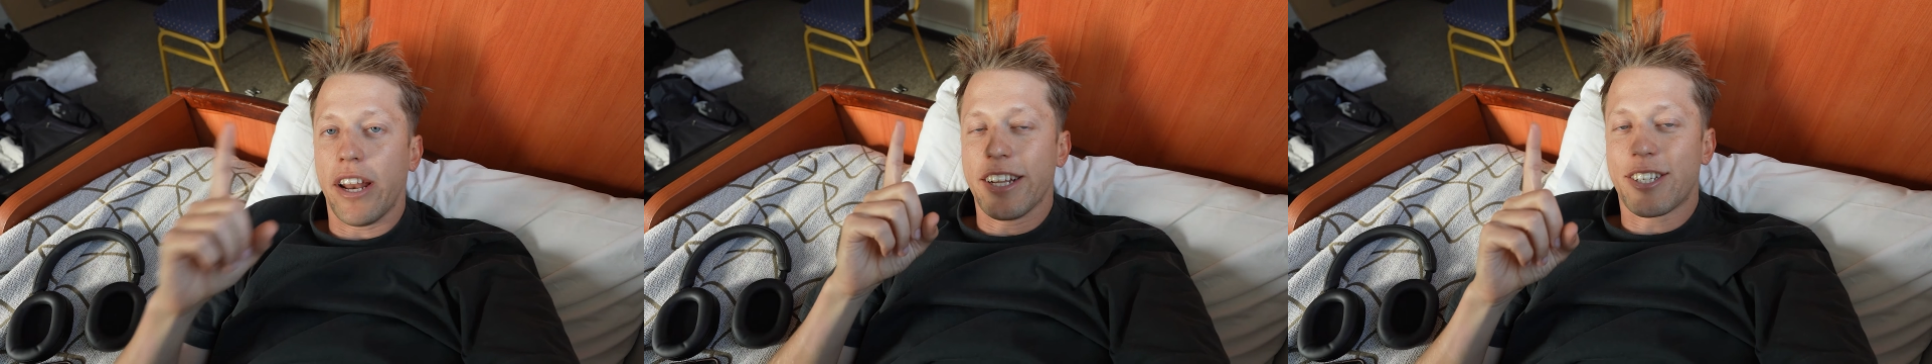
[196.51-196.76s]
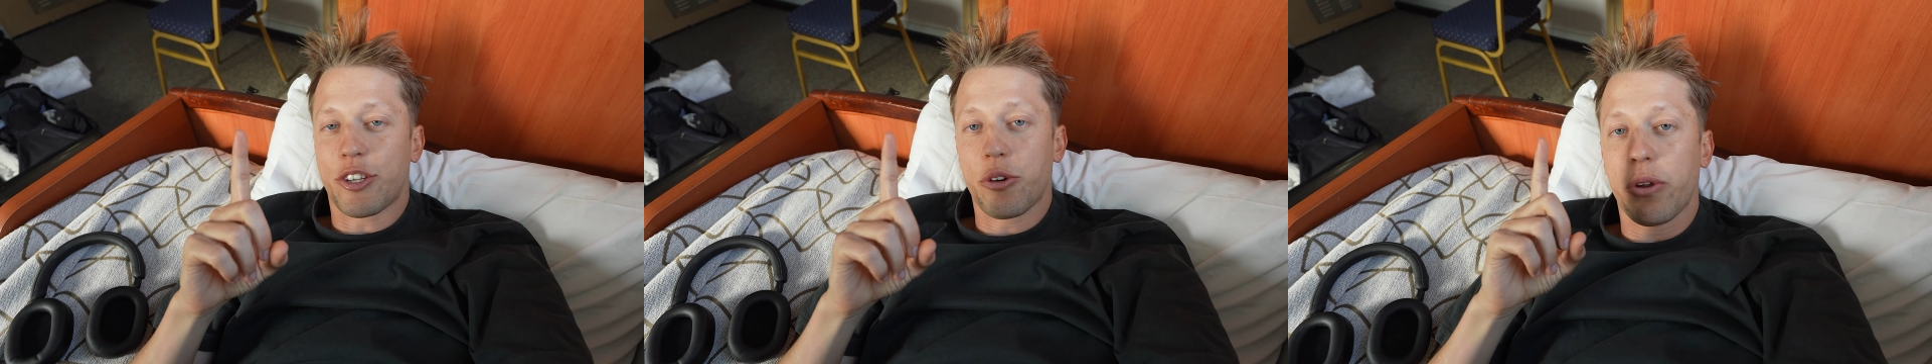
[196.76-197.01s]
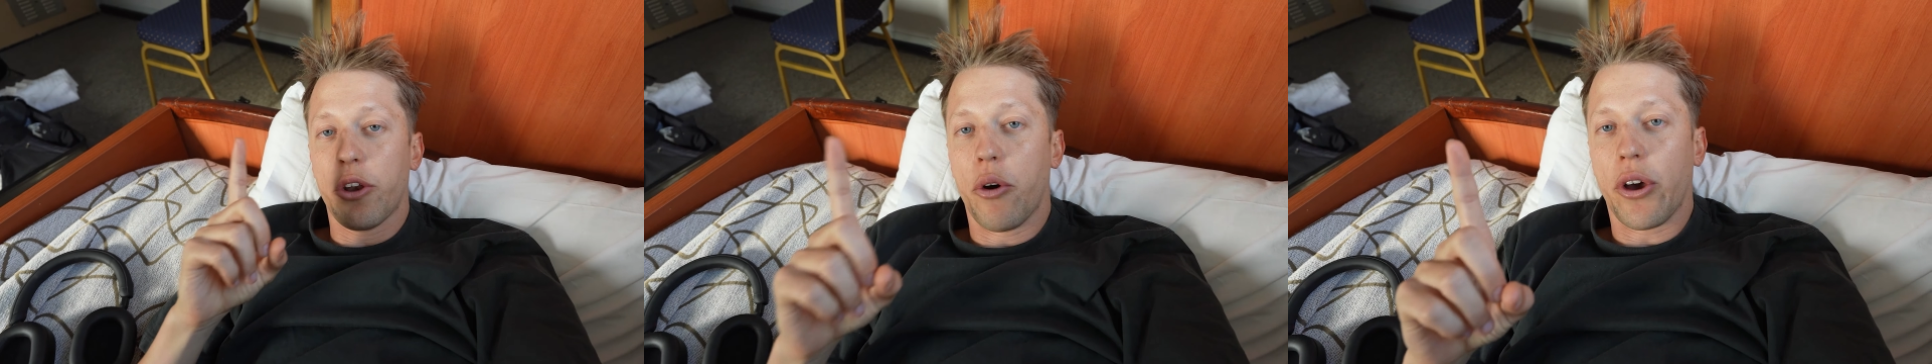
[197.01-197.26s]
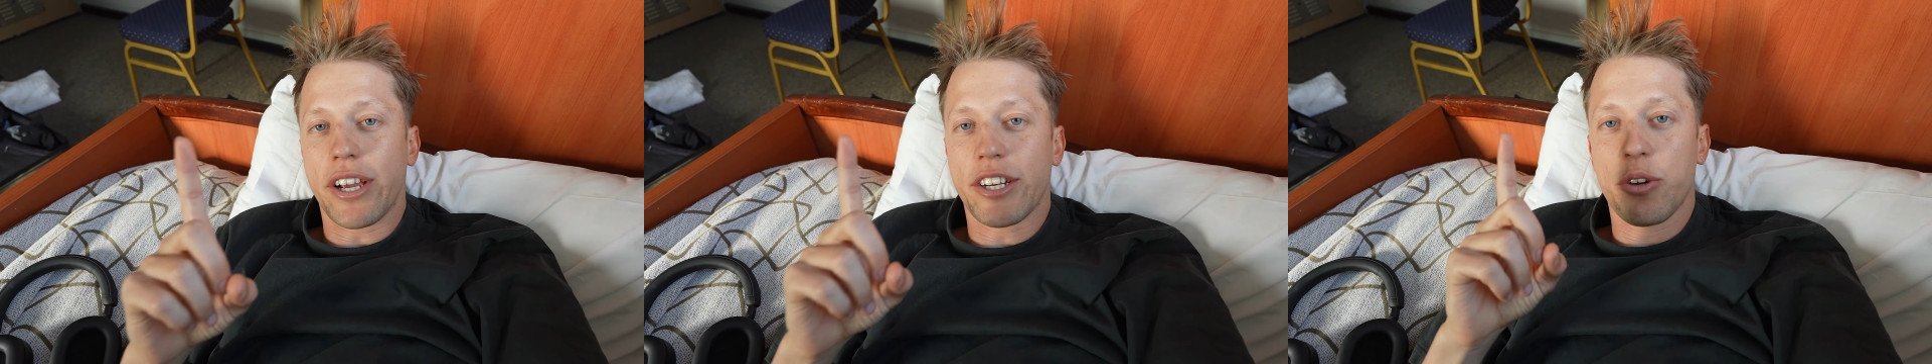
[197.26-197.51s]
it's too
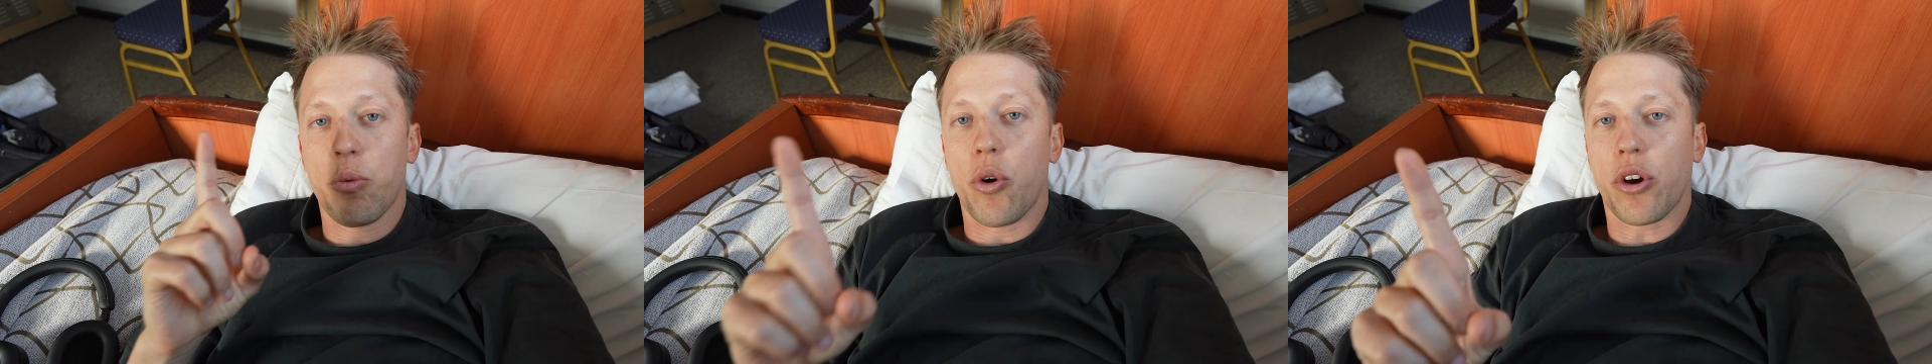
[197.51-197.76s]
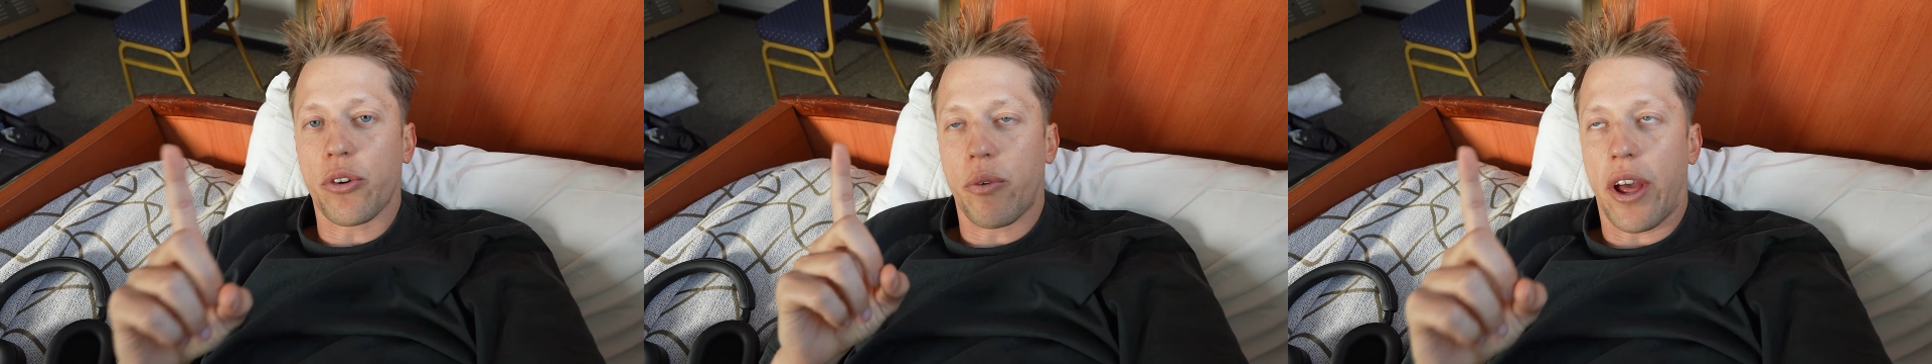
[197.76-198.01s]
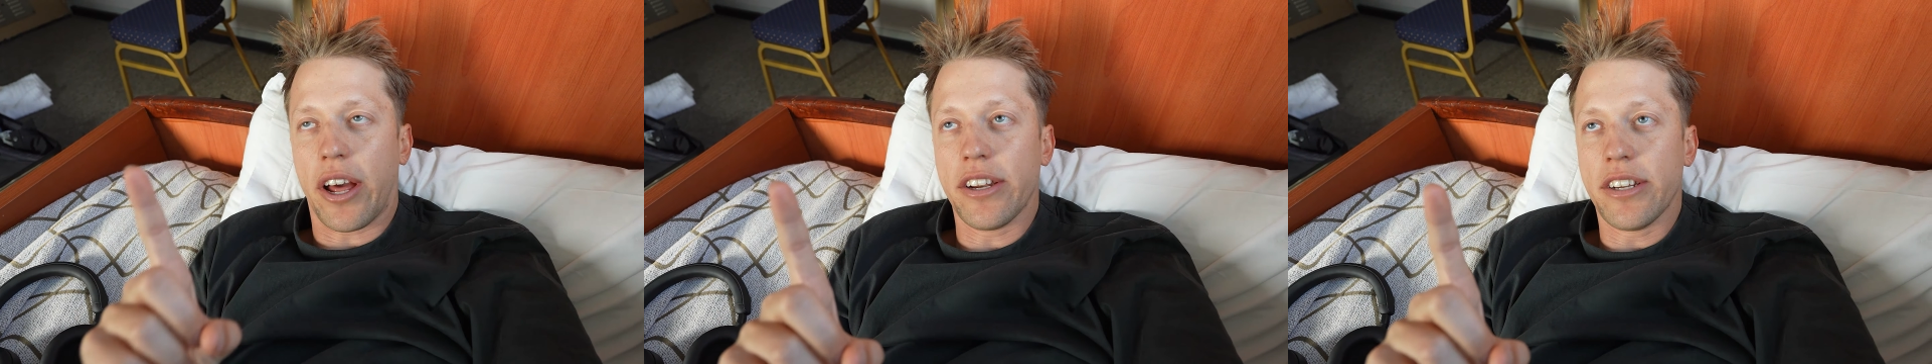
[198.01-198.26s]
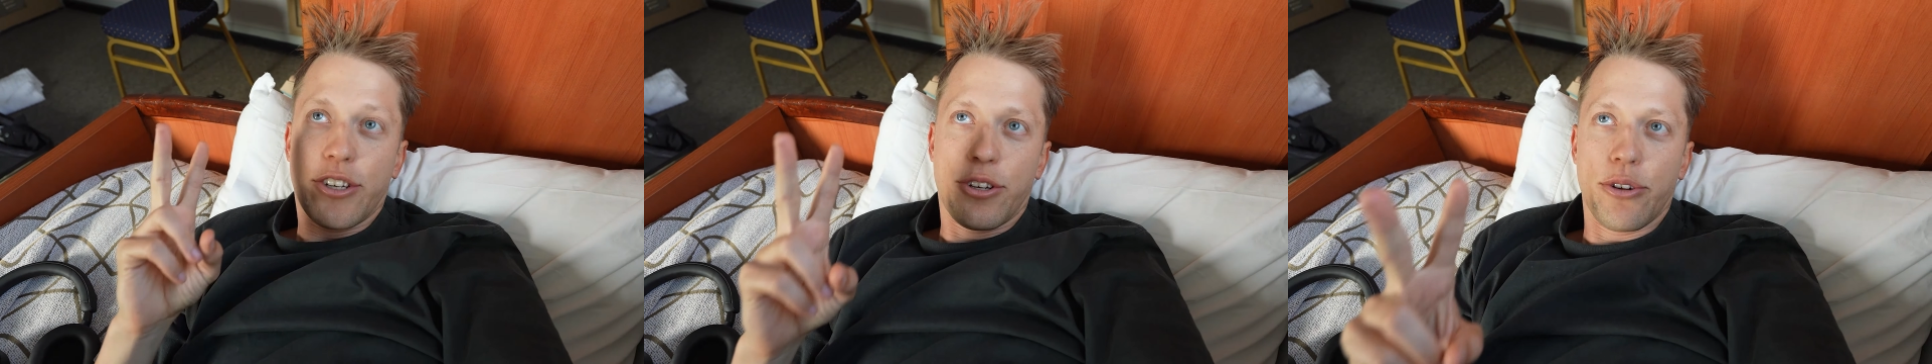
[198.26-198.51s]
annoying to walk
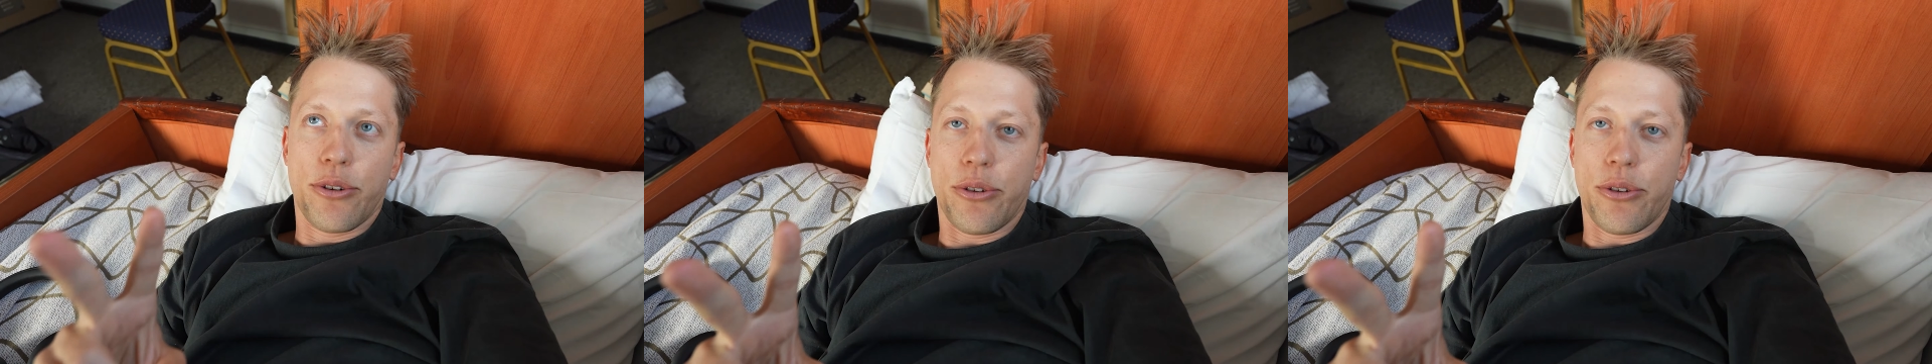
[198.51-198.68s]
around. Two,